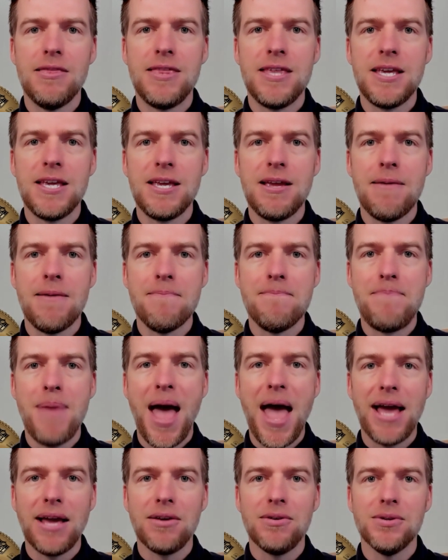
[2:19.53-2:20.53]
The
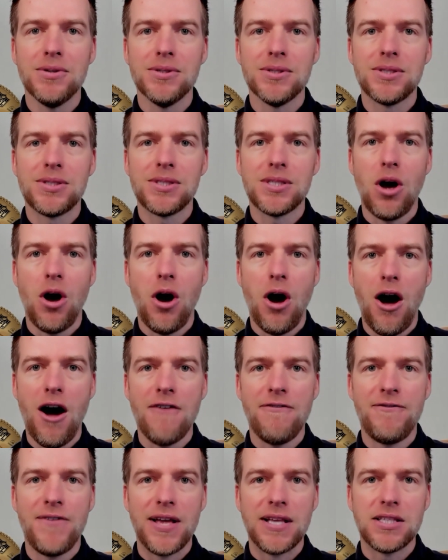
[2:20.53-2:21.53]
Bengals
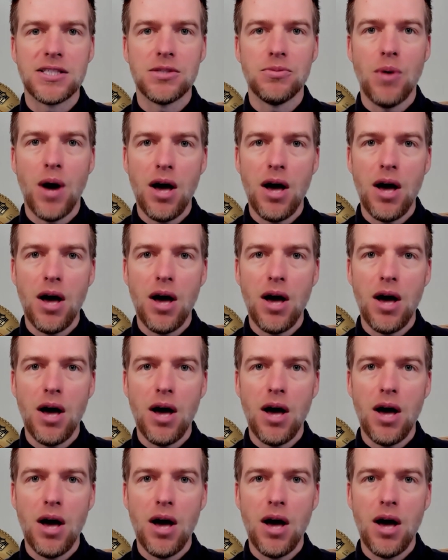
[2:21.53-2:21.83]
offense.